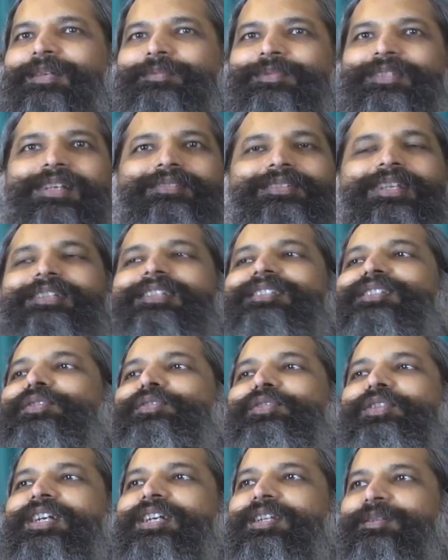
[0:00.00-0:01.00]
themselves and there's a
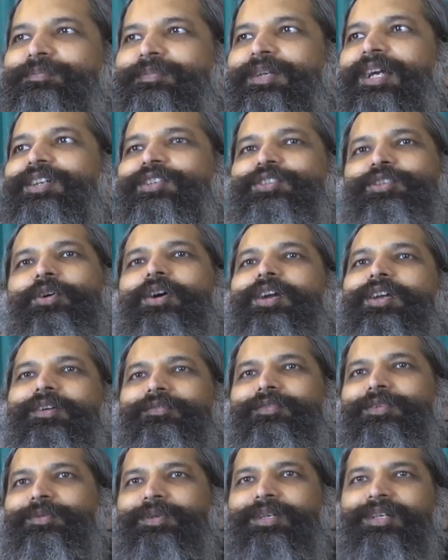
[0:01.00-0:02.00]
freedom and joy
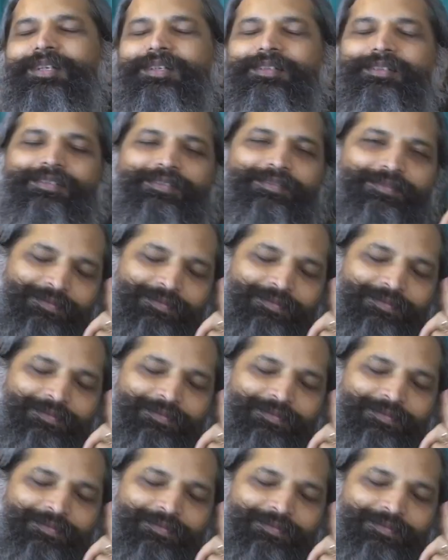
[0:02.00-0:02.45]
of doing it.